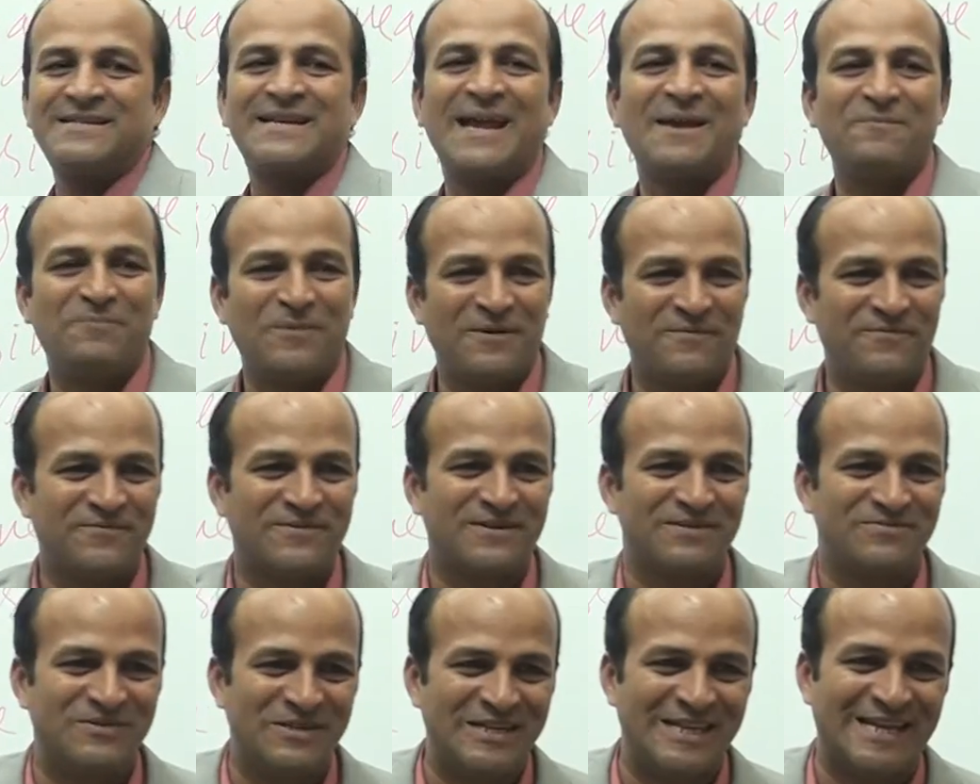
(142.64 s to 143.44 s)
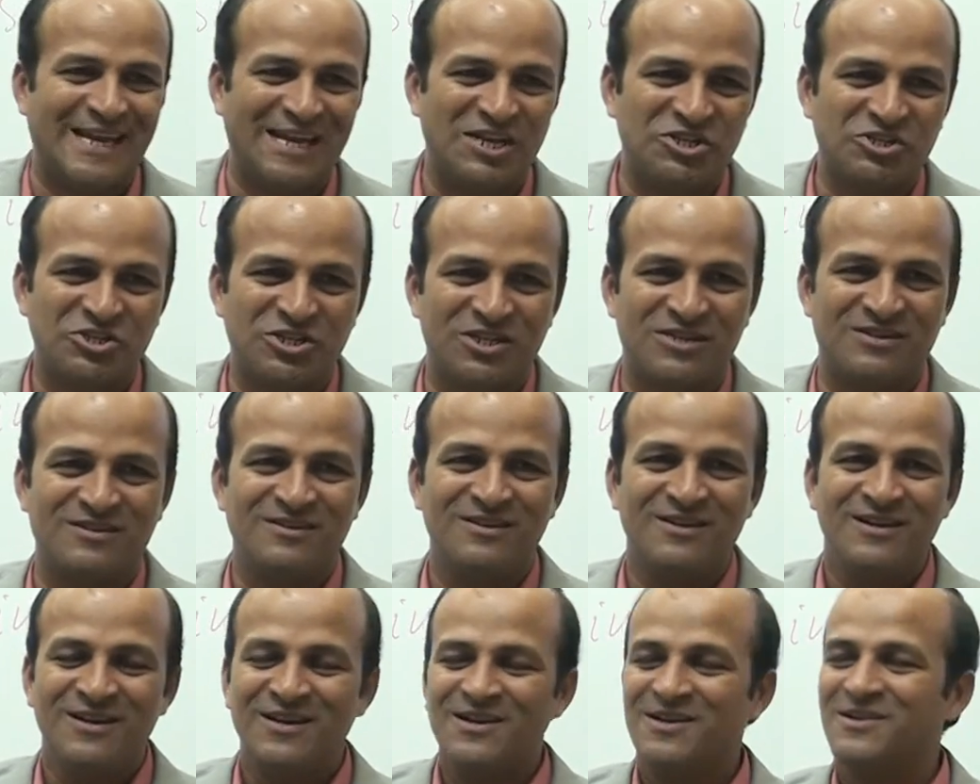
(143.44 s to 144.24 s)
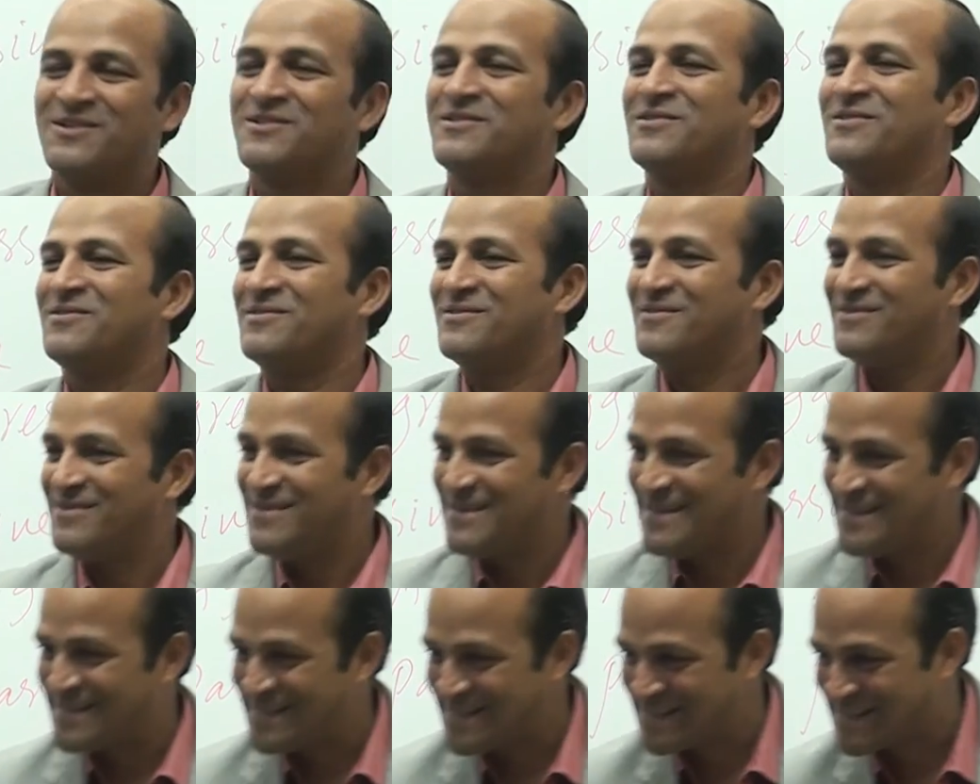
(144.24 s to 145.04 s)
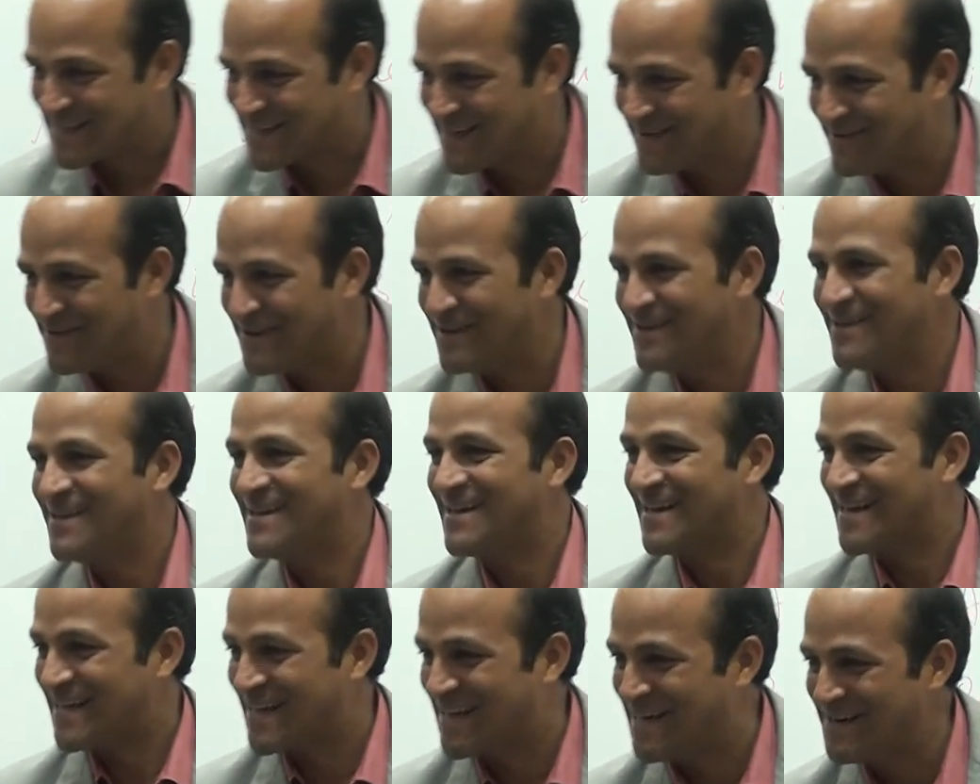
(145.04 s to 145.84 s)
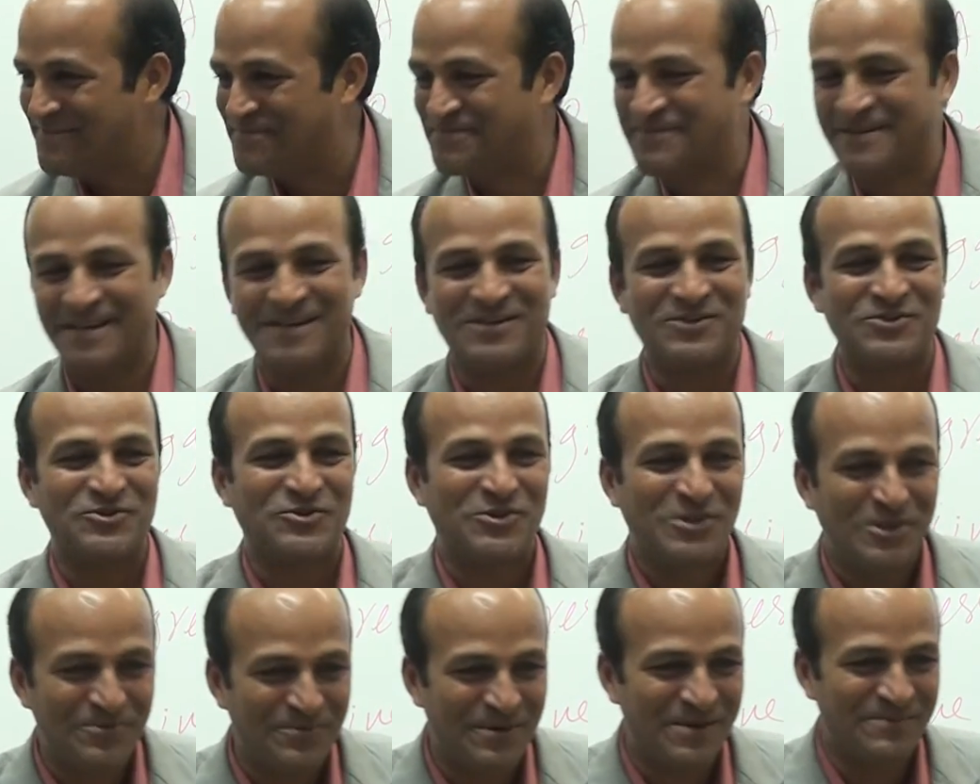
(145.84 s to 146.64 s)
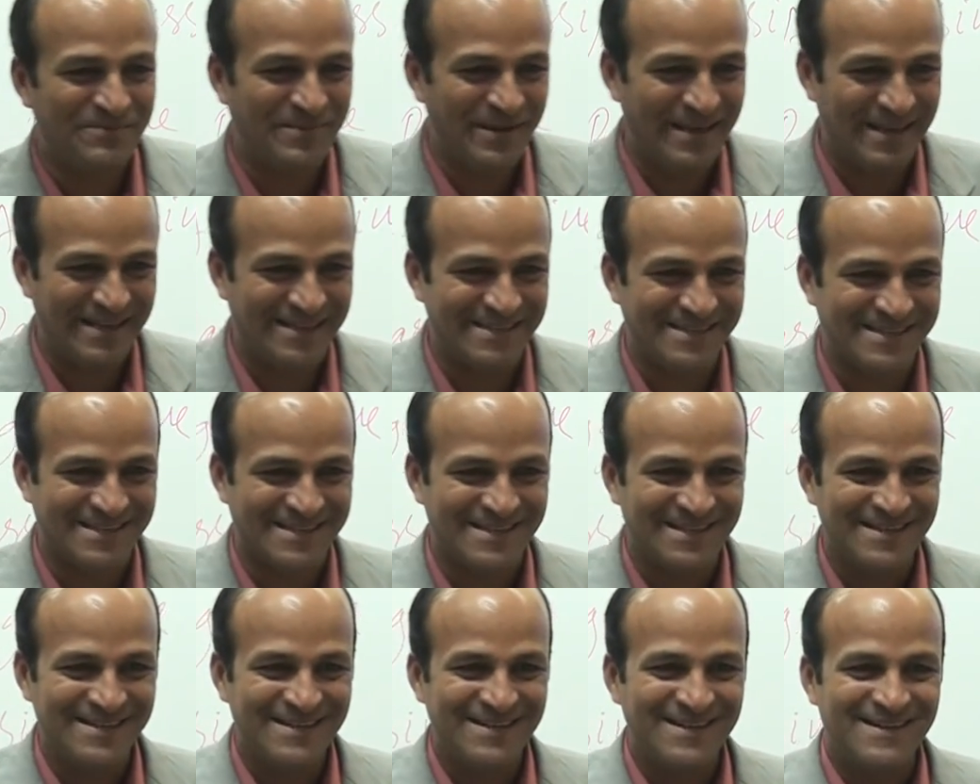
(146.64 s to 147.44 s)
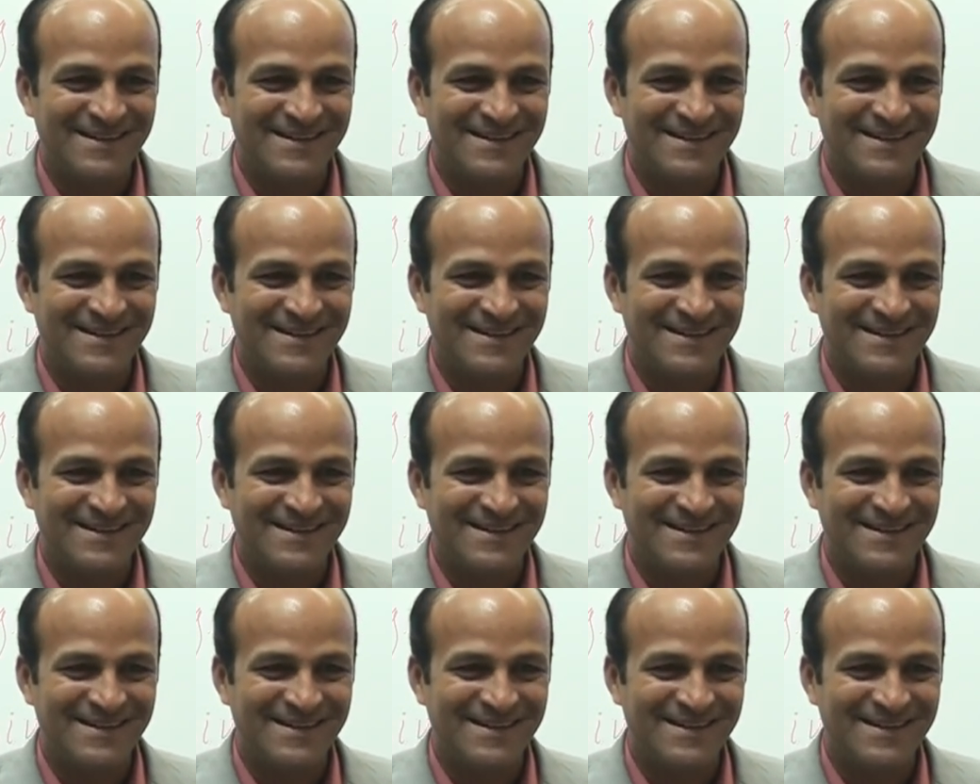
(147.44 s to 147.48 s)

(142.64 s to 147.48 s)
type of communication, it is given gifted to human beings,